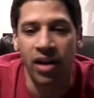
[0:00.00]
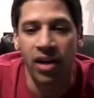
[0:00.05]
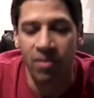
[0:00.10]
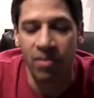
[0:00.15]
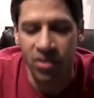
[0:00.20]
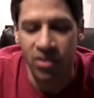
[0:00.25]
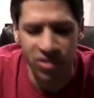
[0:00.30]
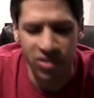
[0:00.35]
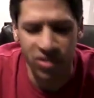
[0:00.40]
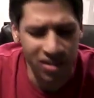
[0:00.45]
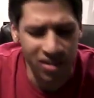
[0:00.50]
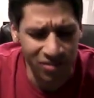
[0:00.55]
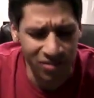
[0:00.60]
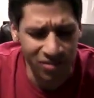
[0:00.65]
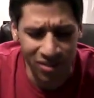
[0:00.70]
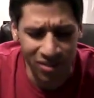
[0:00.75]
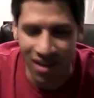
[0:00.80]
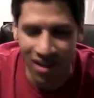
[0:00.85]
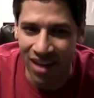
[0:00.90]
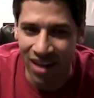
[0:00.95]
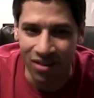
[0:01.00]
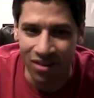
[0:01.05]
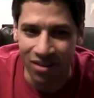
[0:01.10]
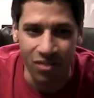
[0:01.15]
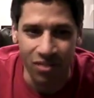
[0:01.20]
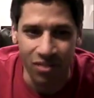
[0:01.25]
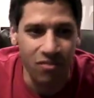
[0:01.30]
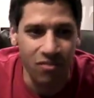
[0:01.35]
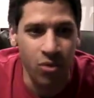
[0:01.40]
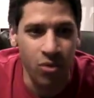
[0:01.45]
I've been using it for,
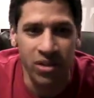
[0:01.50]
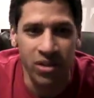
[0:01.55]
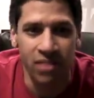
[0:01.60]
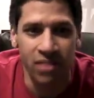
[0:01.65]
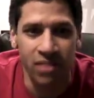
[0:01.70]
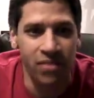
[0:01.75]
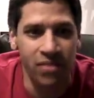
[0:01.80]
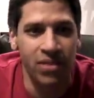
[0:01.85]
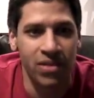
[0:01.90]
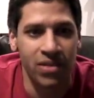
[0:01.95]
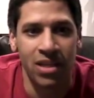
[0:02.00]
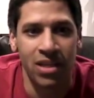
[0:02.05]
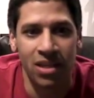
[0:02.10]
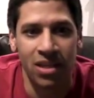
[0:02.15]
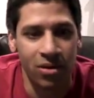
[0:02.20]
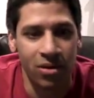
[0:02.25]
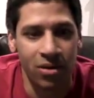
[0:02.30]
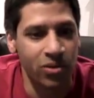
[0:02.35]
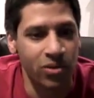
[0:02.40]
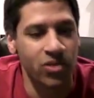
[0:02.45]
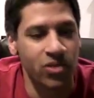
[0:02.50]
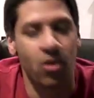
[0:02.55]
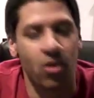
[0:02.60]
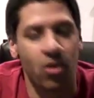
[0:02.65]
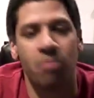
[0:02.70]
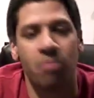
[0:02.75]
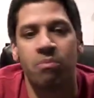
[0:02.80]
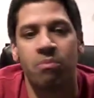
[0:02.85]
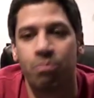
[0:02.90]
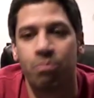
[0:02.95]
14, 15 years. So
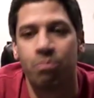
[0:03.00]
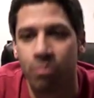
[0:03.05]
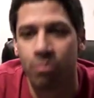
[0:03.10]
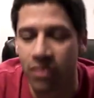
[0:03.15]
I'm